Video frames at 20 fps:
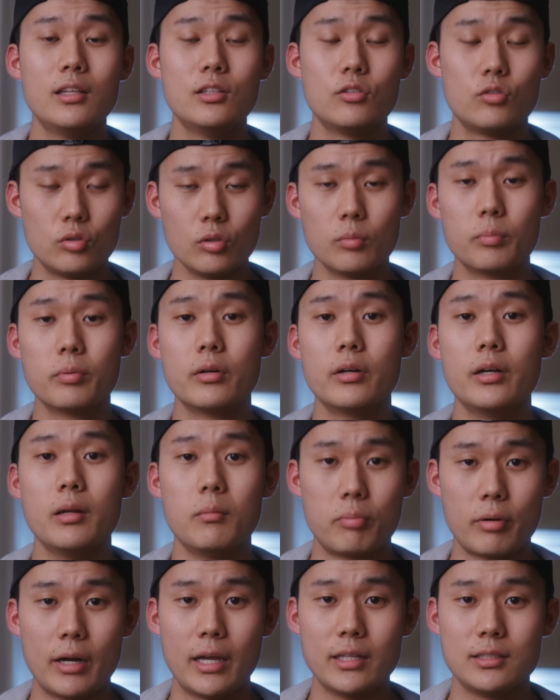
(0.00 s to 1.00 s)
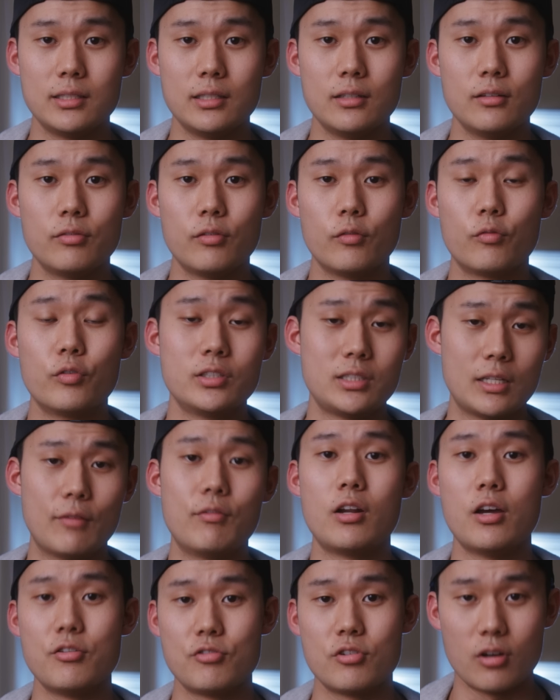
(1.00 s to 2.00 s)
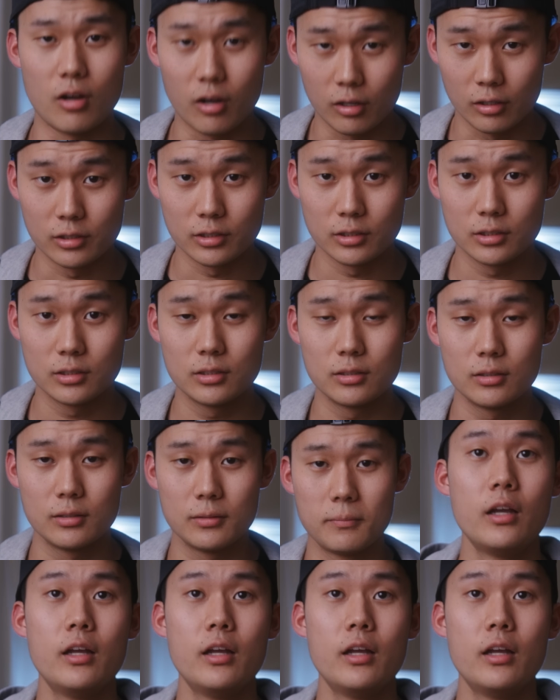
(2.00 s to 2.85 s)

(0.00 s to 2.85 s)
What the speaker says: super impressive for $700.